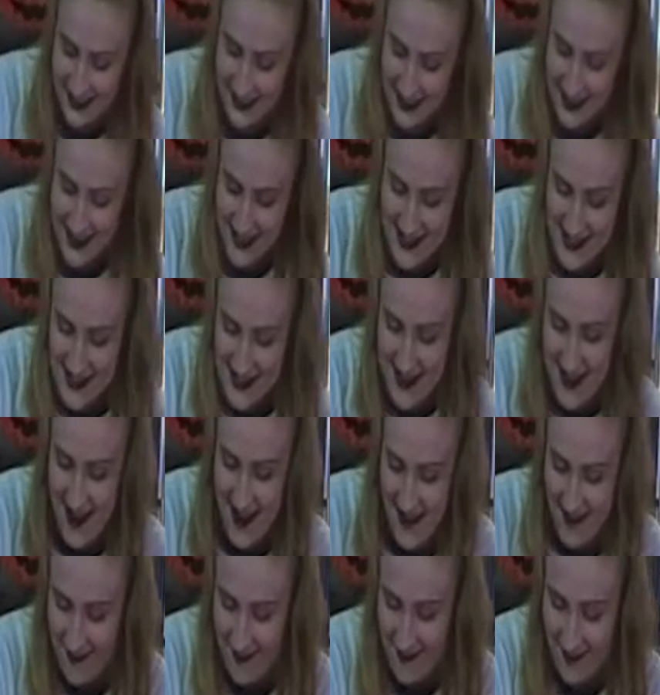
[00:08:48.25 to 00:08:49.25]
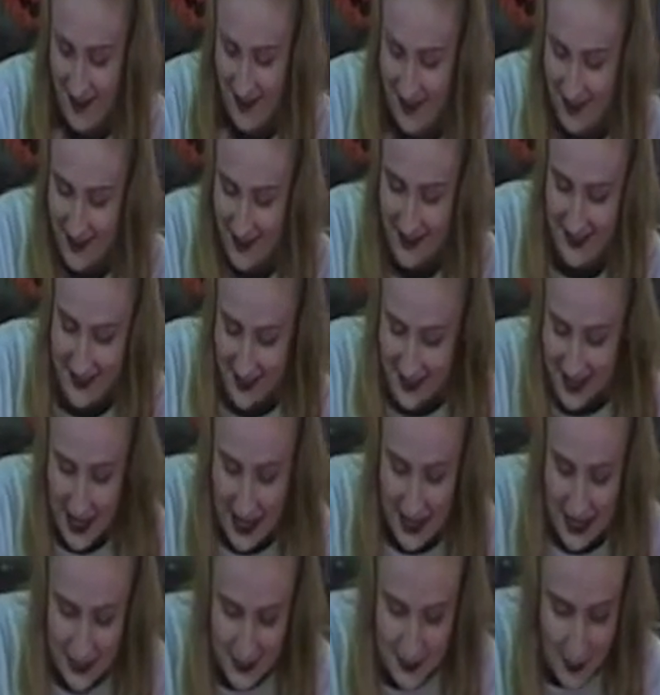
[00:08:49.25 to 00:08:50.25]
Oh no!
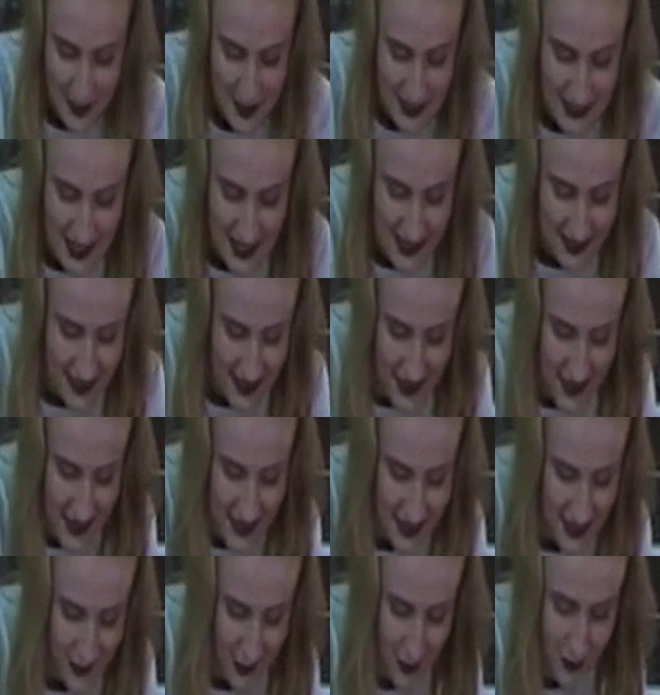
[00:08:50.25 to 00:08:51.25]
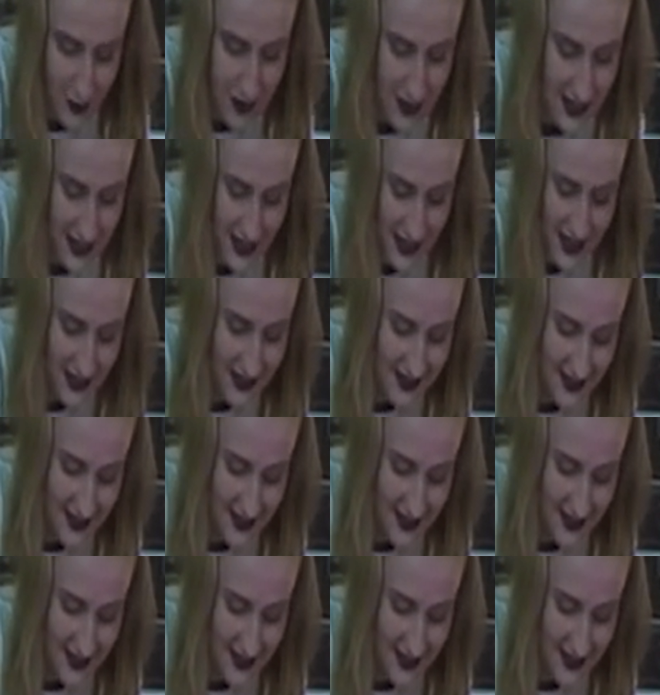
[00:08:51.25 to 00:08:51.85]
Experts out there, tell me.